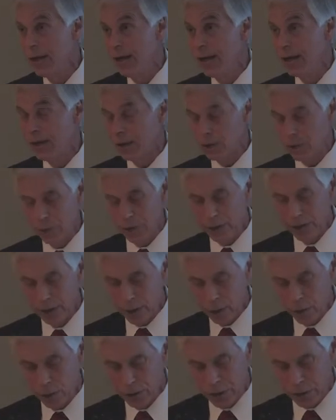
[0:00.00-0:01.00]
including the
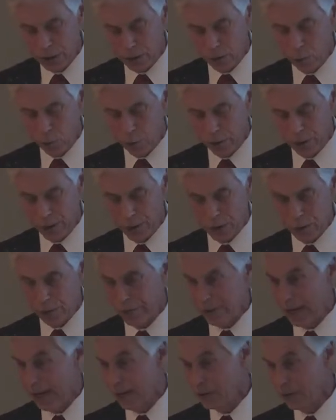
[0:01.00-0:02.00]
Gold Seal Award in
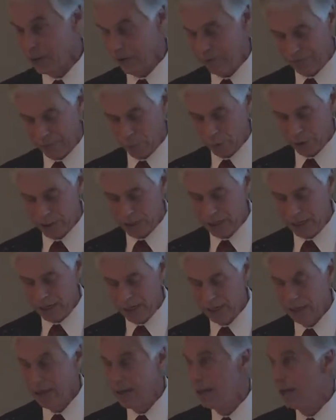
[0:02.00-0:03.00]

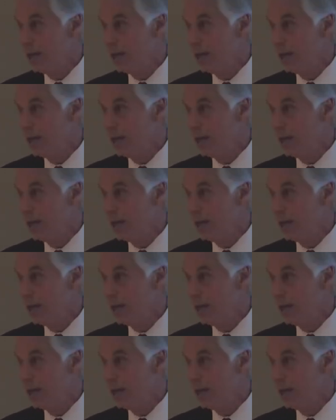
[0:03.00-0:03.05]
2014.